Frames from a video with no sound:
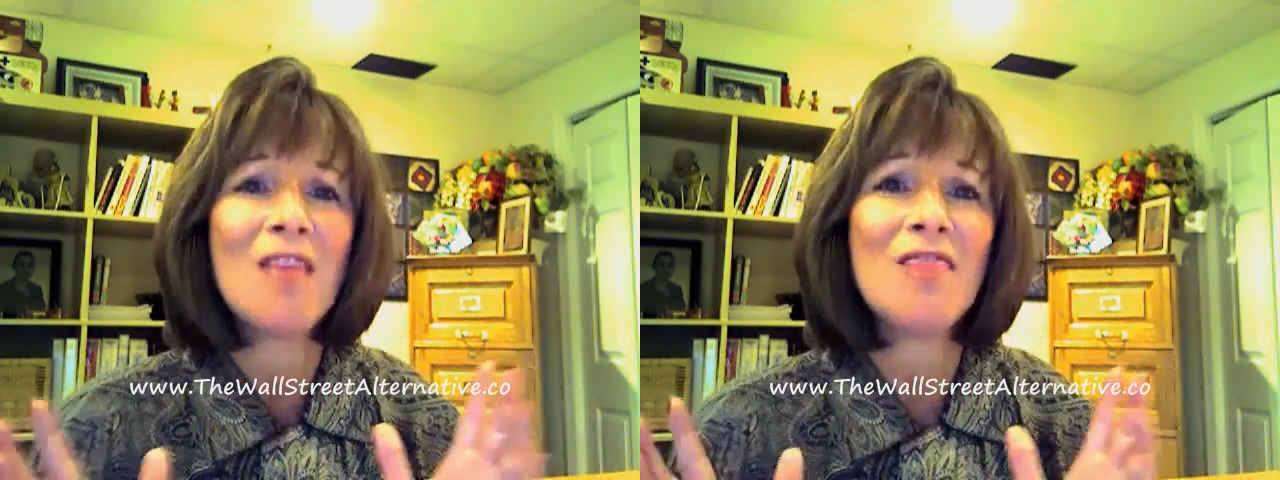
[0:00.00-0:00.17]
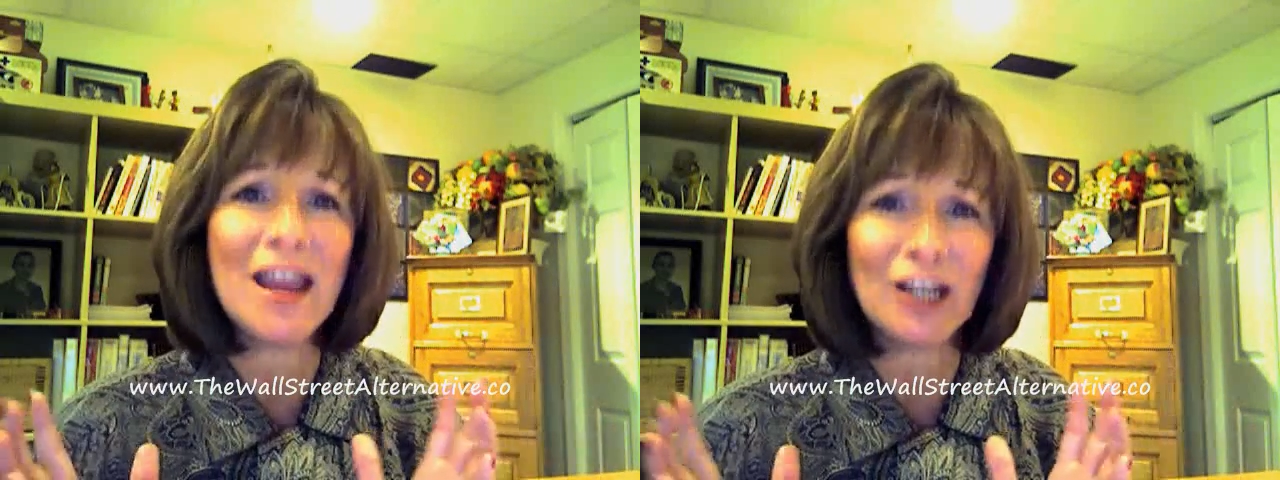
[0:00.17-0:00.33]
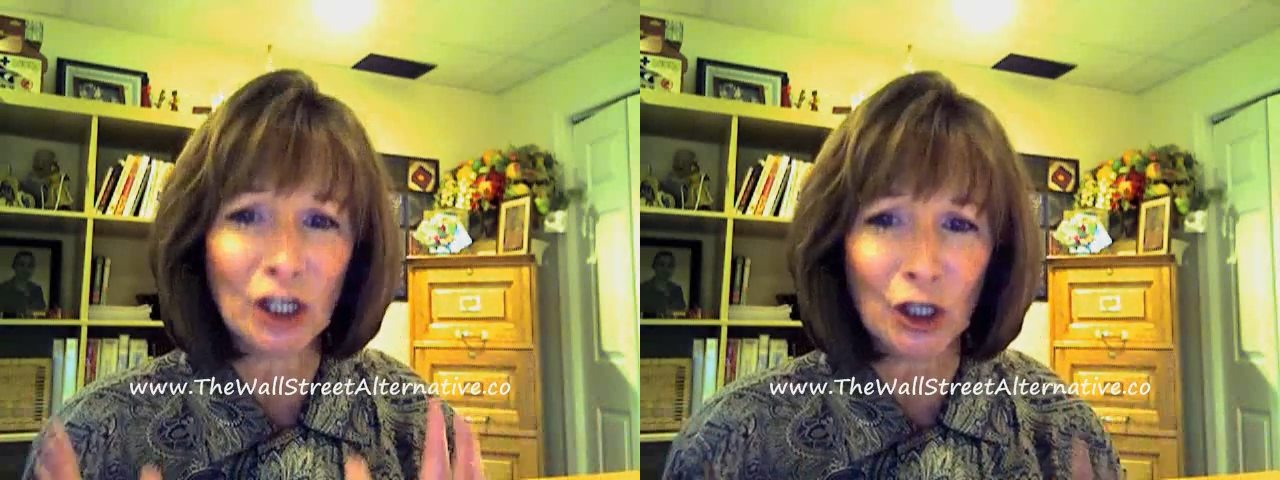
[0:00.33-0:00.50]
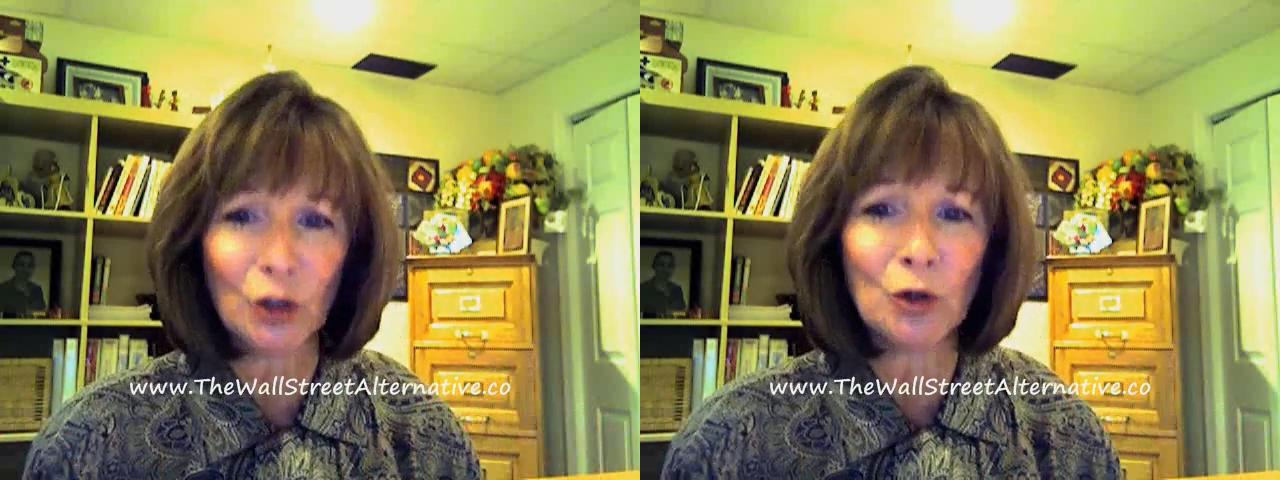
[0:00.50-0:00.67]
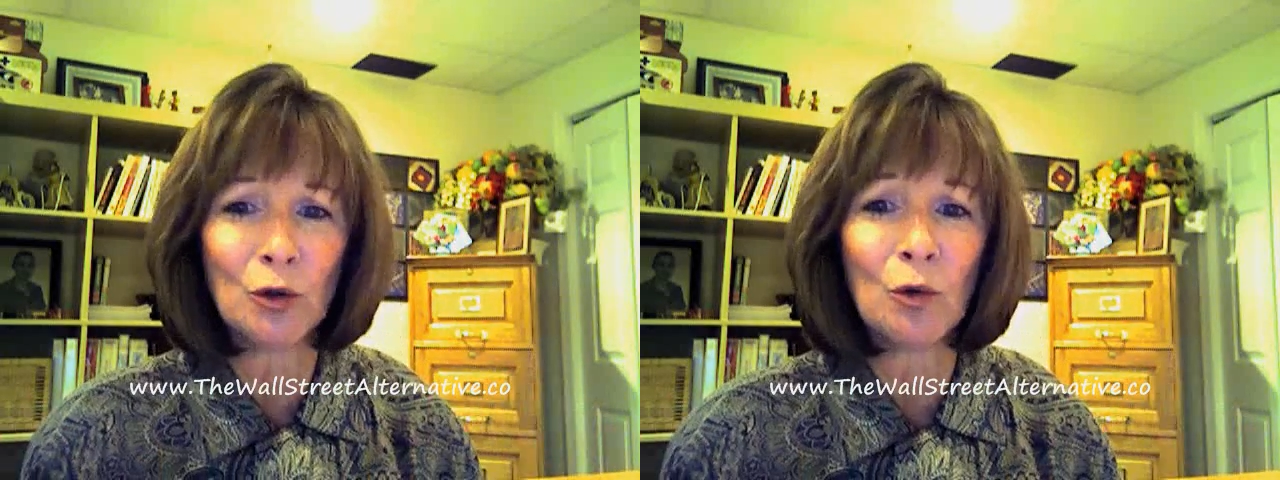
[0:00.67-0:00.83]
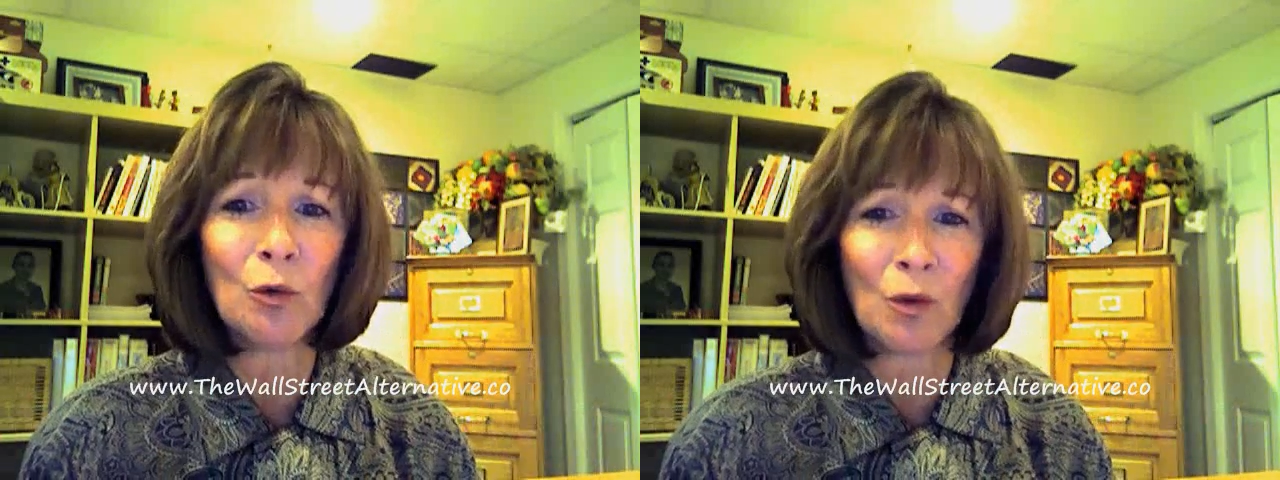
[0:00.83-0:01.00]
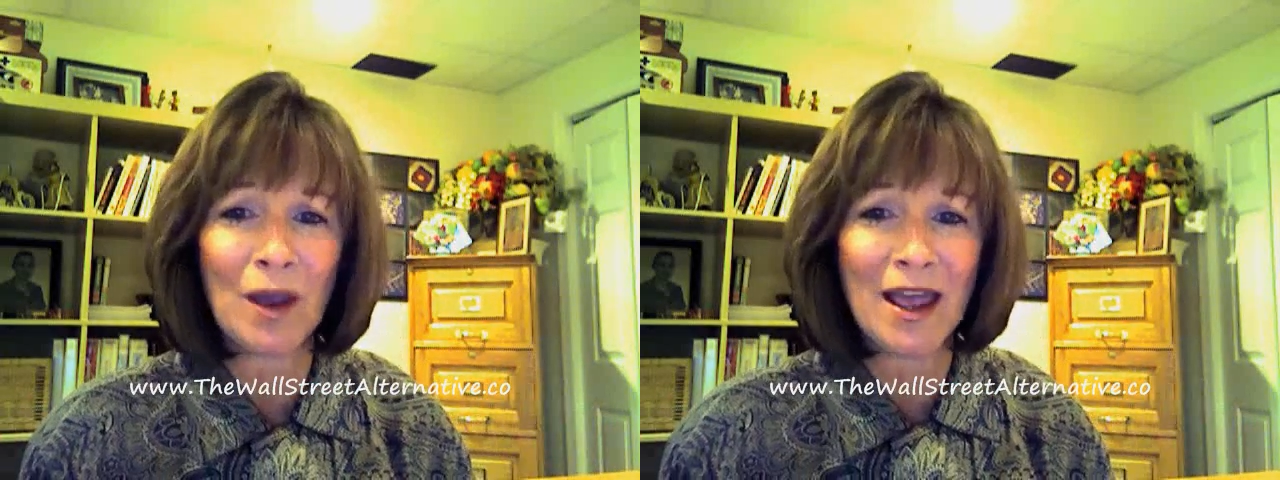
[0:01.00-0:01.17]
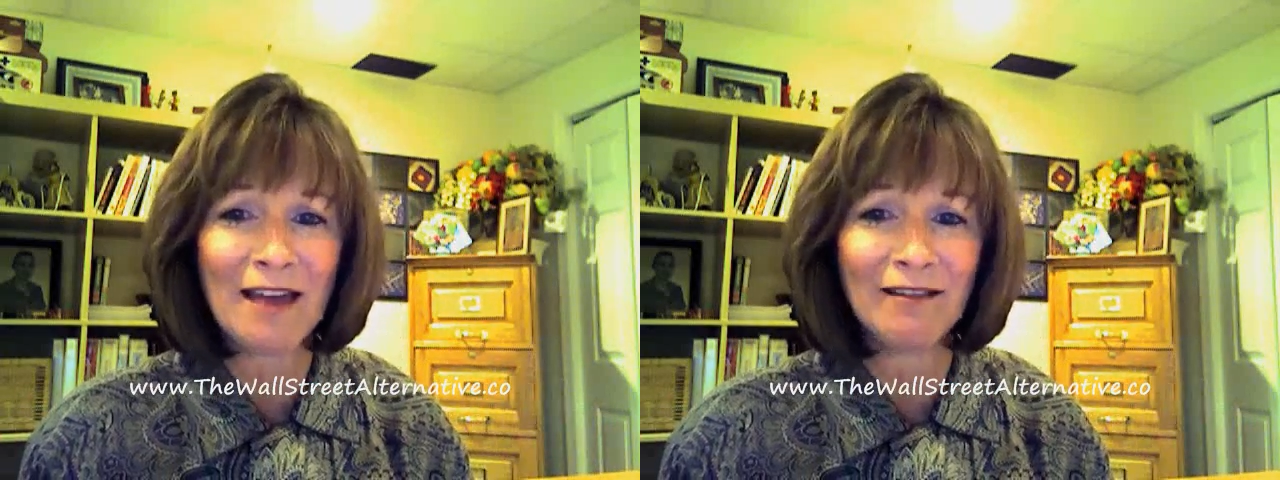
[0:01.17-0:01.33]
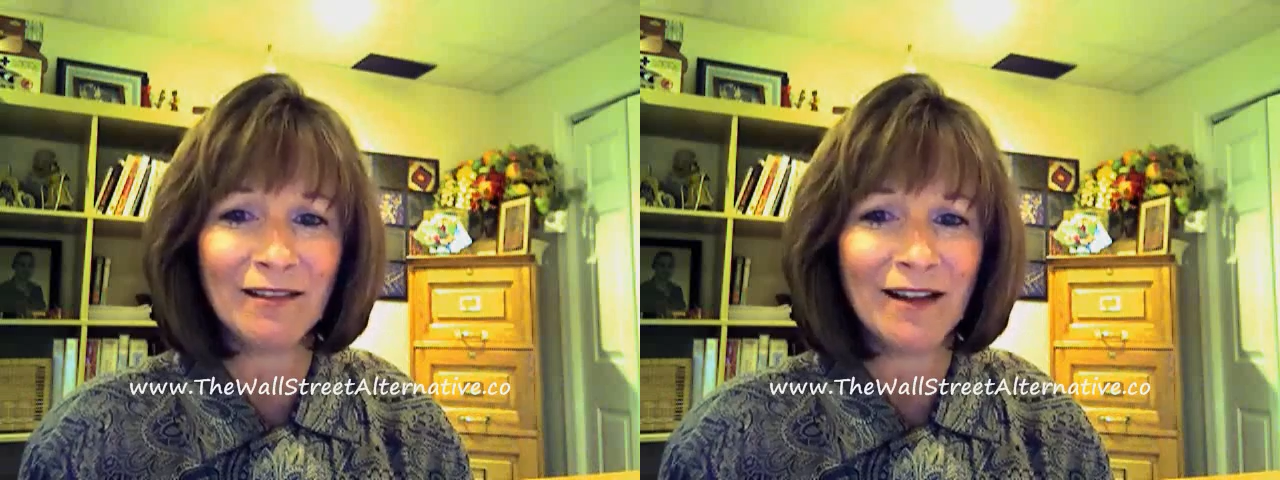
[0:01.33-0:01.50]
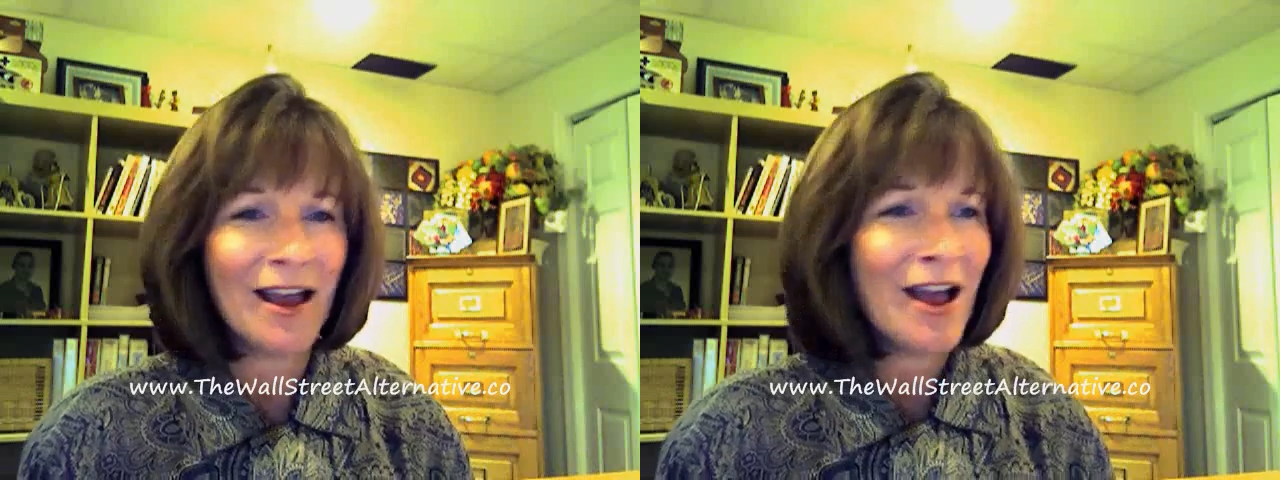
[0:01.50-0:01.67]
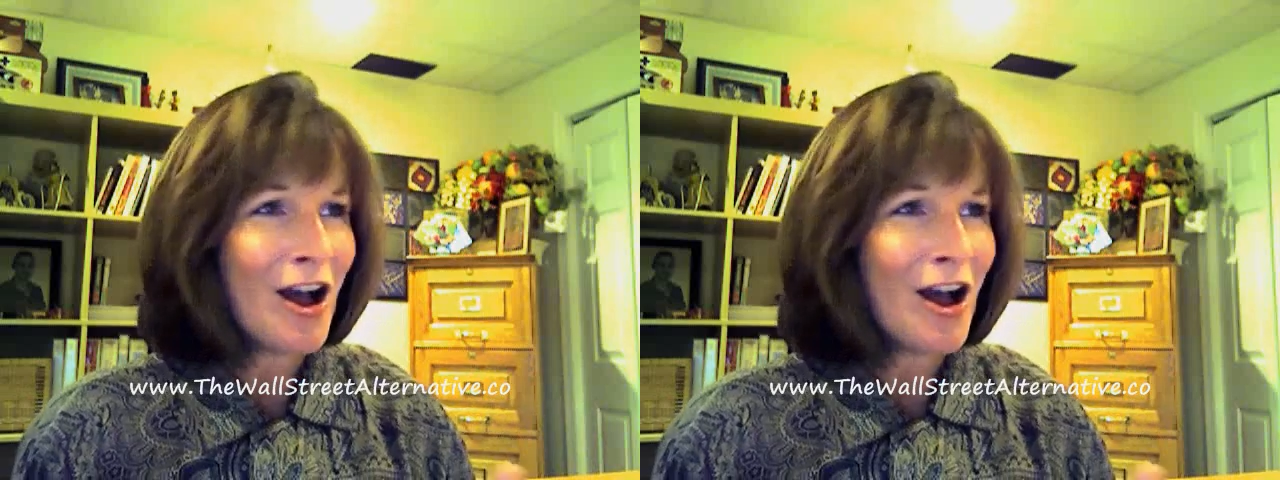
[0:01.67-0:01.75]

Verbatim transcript: then you win.